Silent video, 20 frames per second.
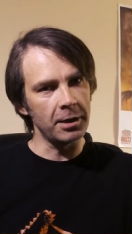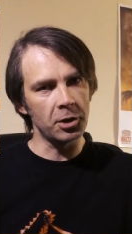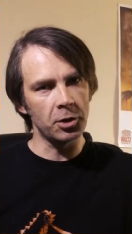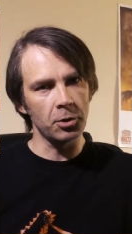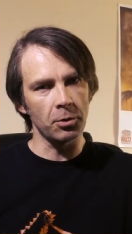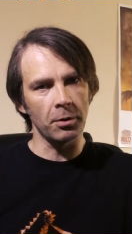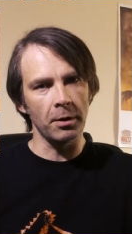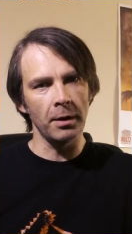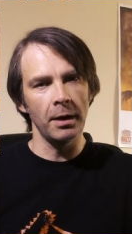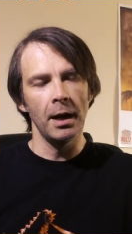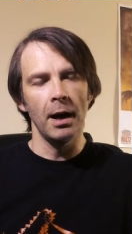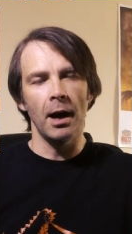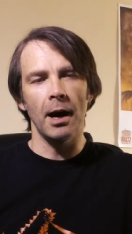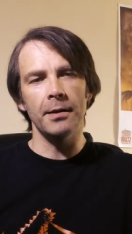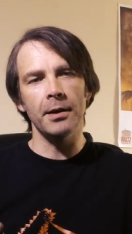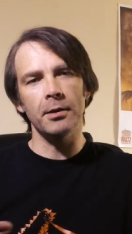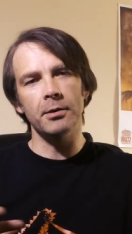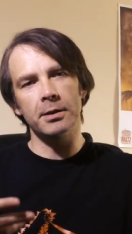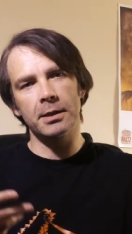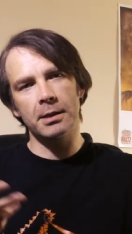sure. I
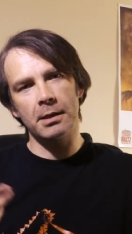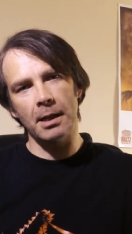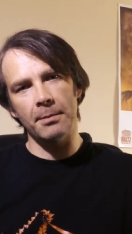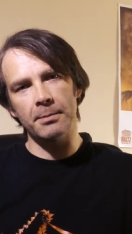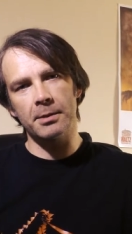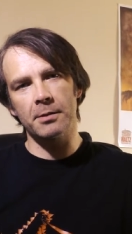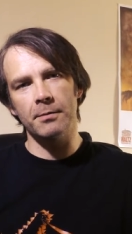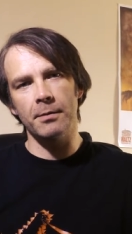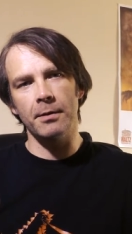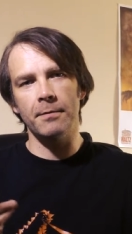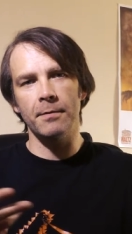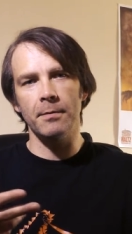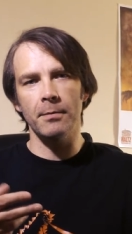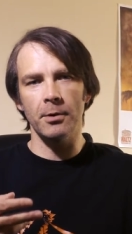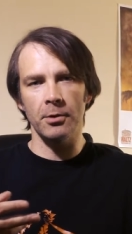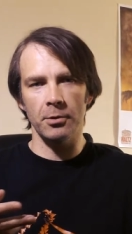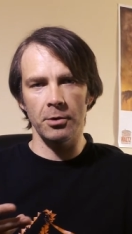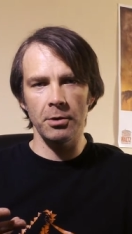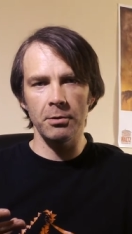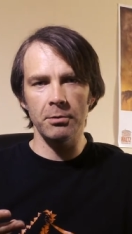know there's clips of it
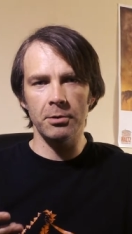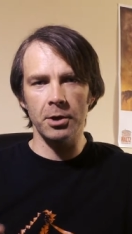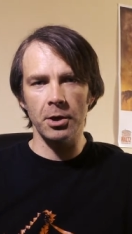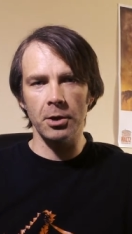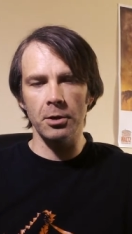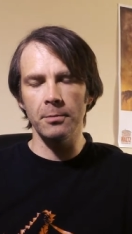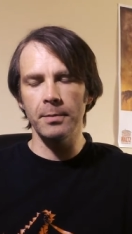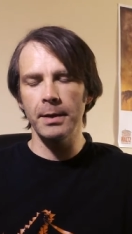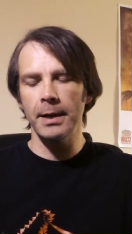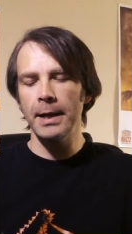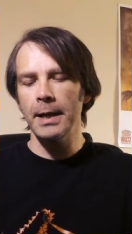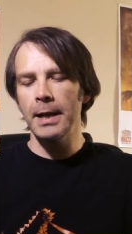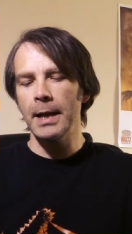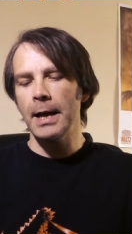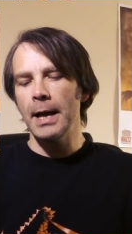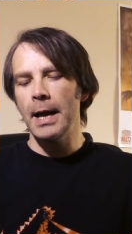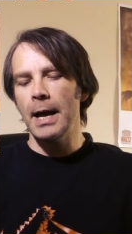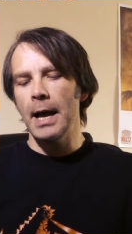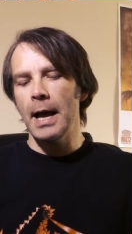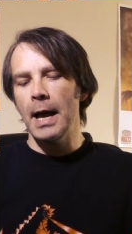on YouTube.
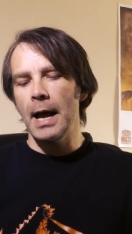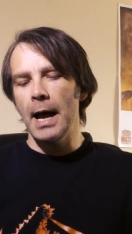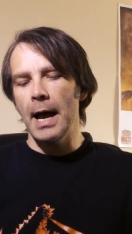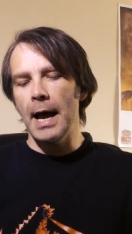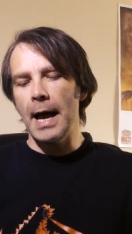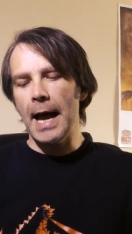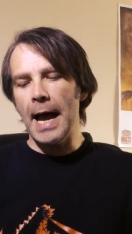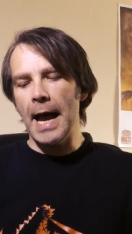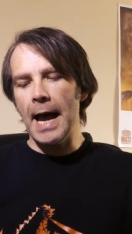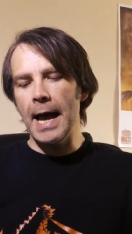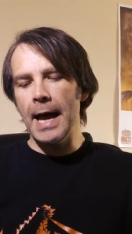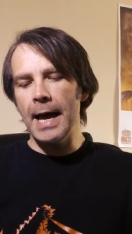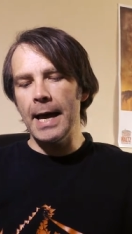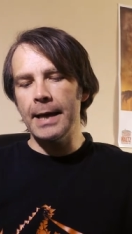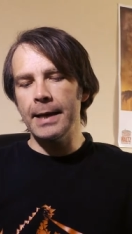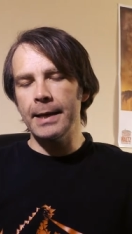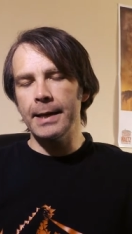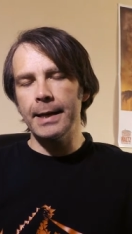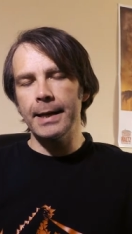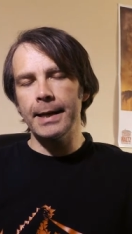
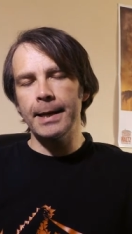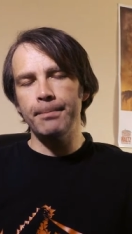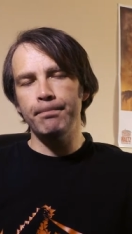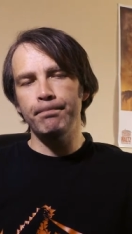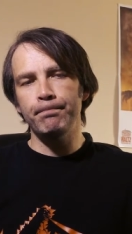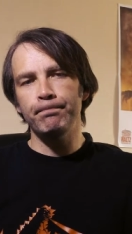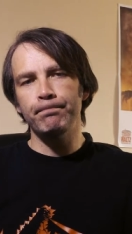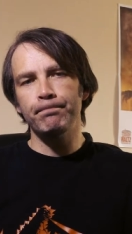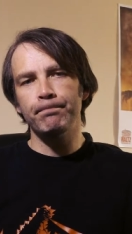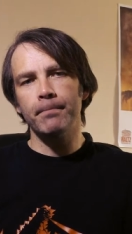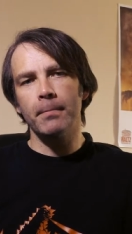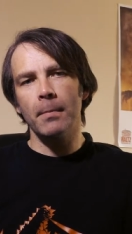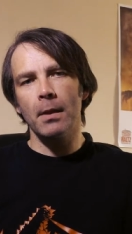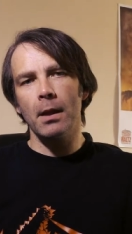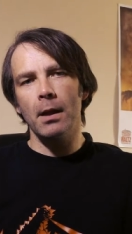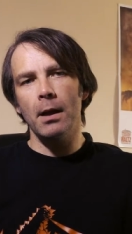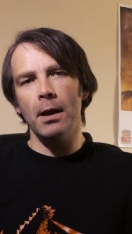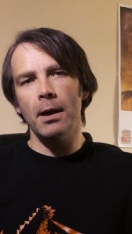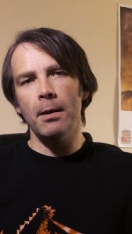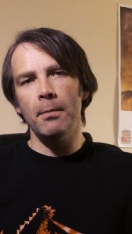
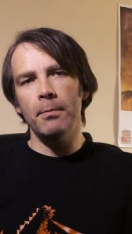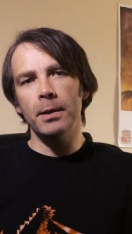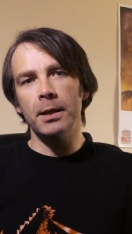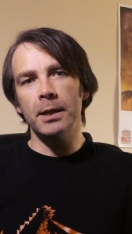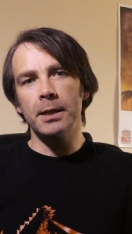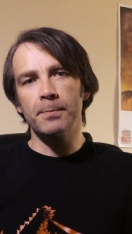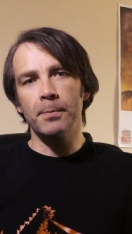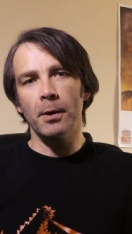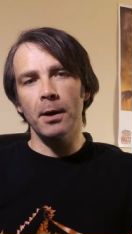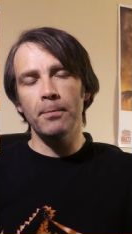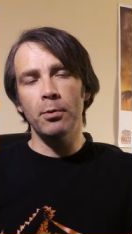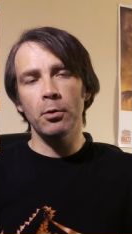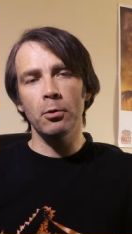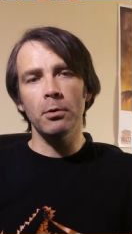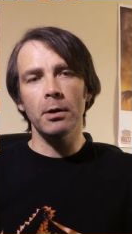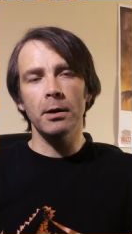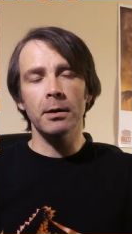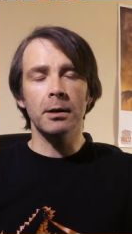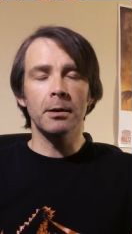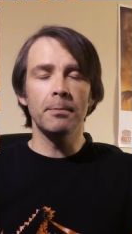But it's by
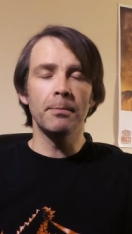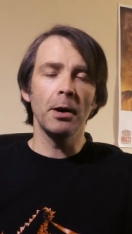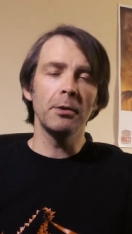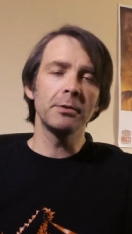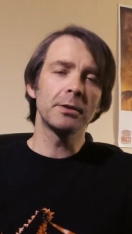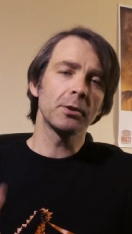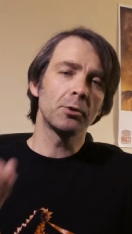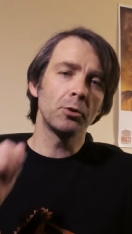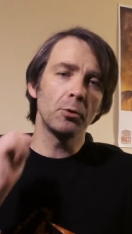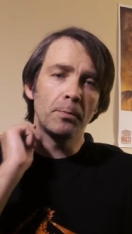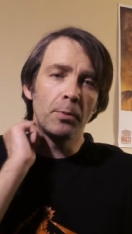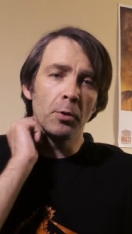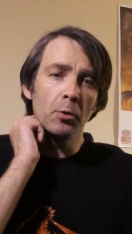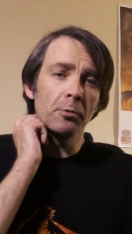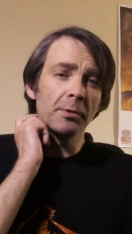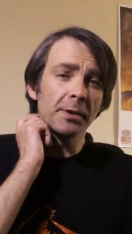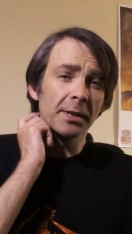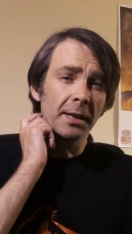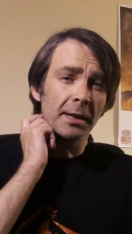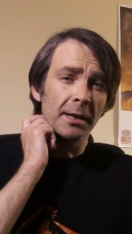a composer called
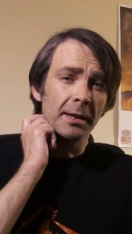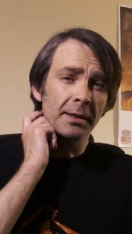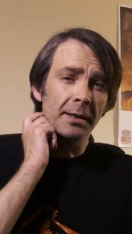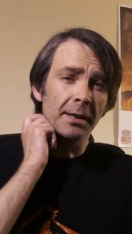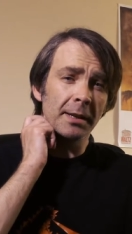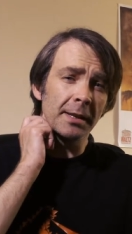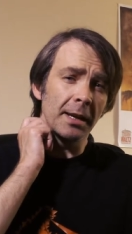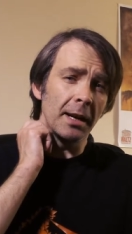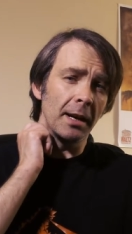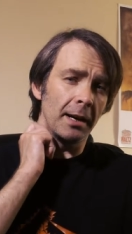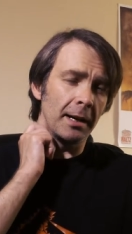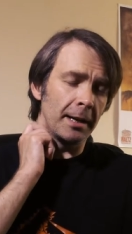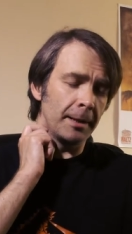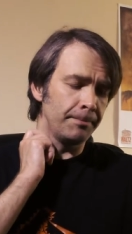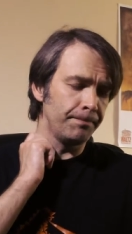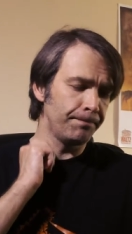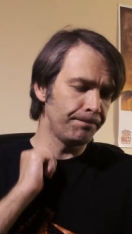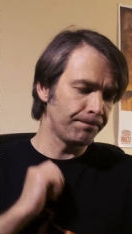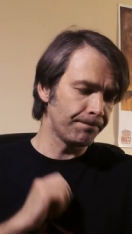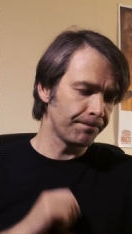Paul Zaza.
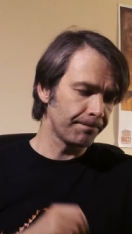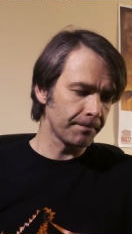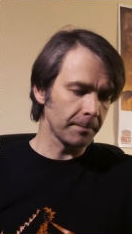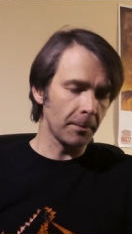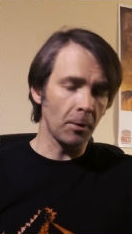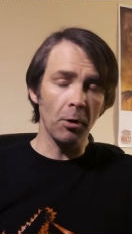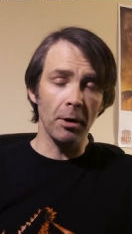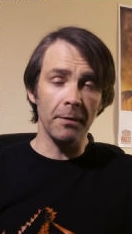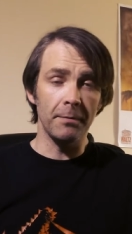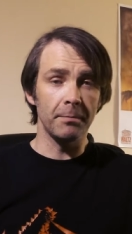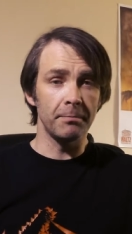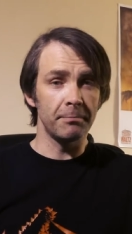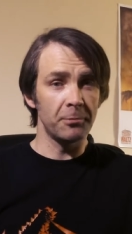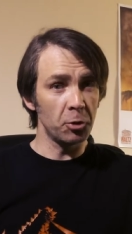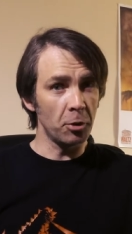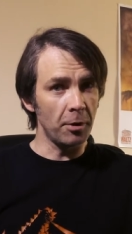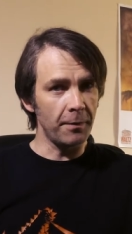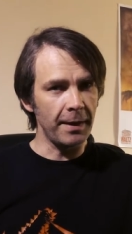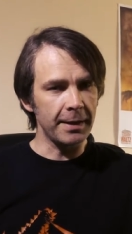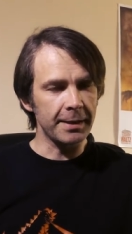Not even
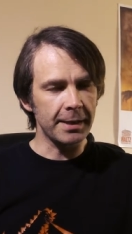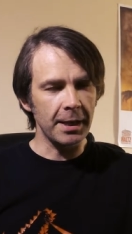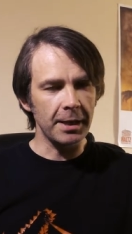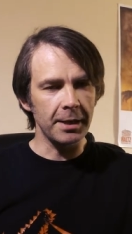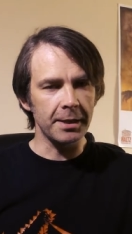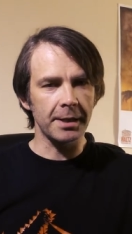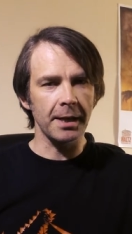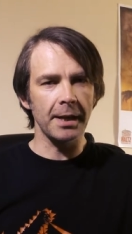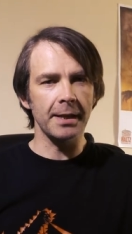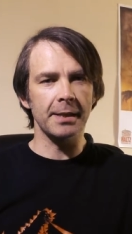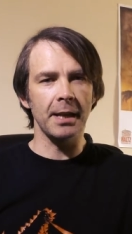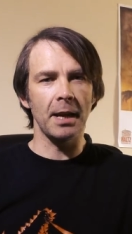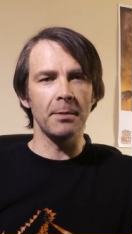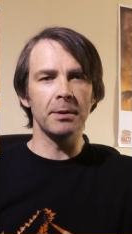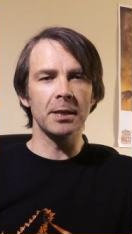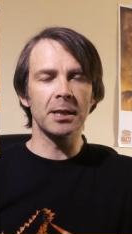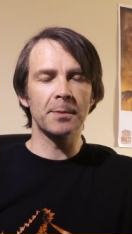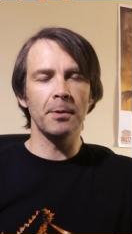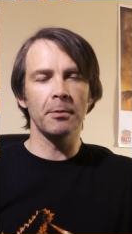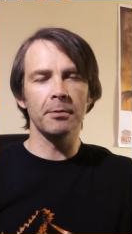sure if that's how you say his name,
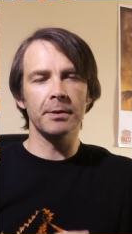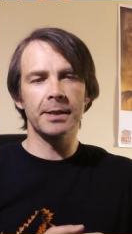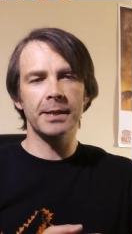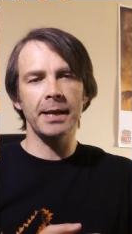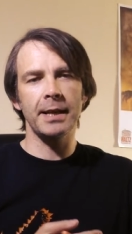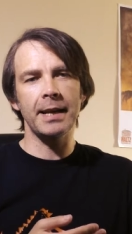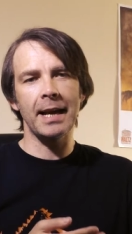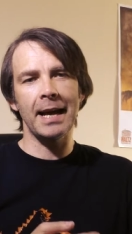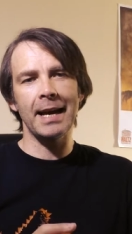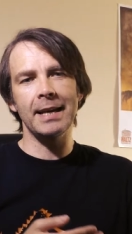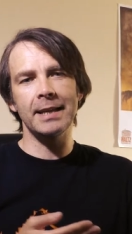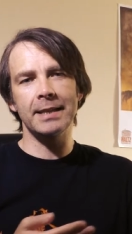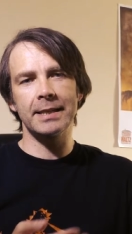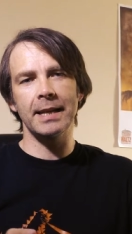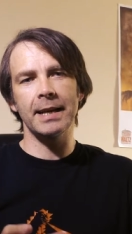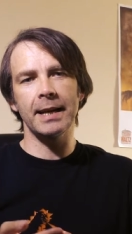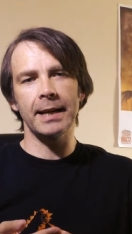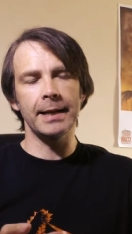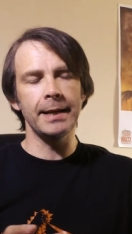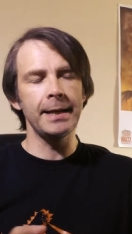but it's spelled
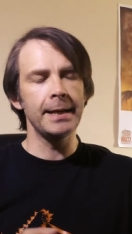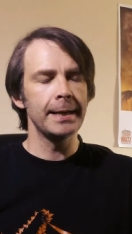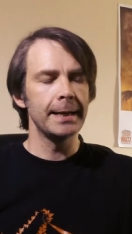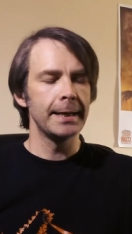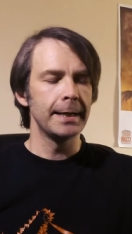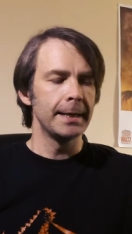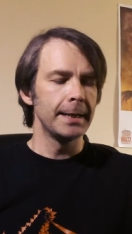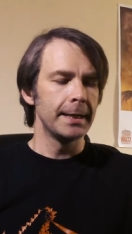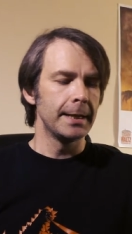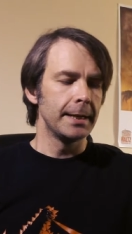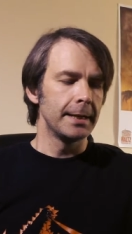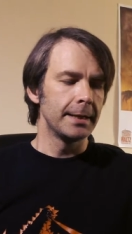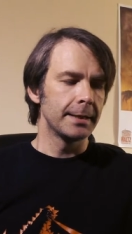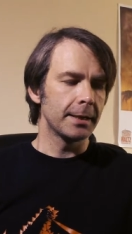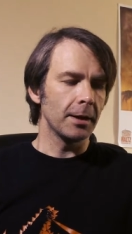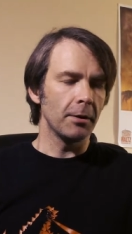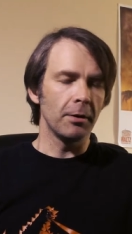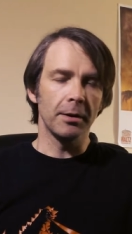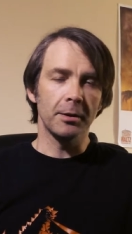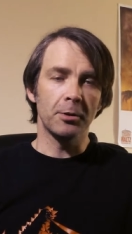Z-A-Z-A.
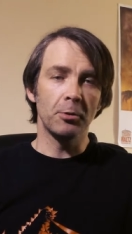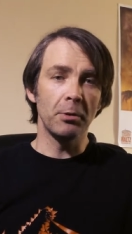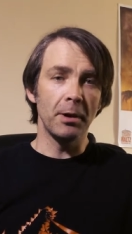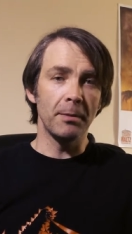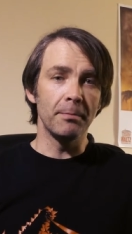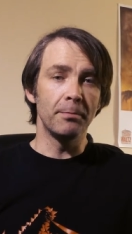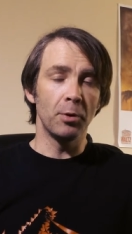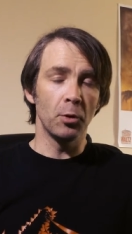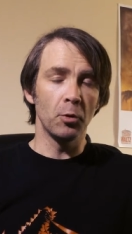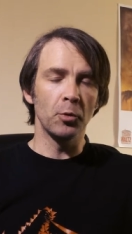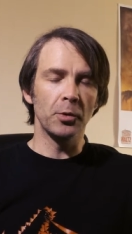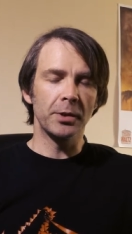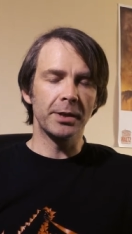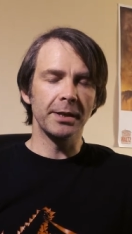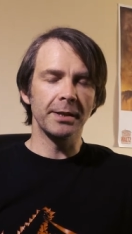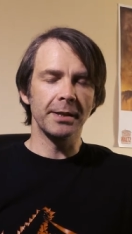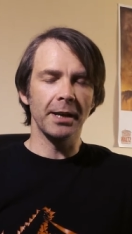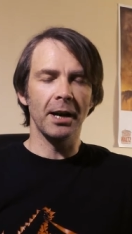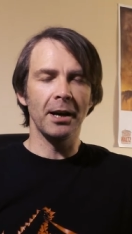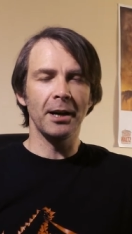So I called him Paul
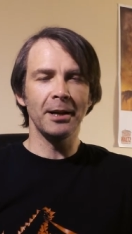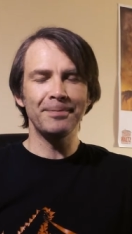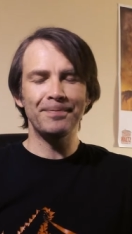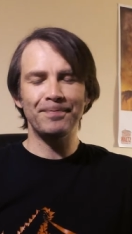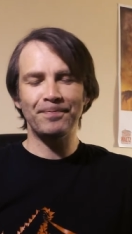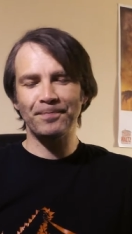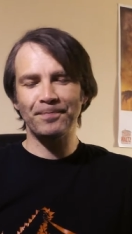Zaza.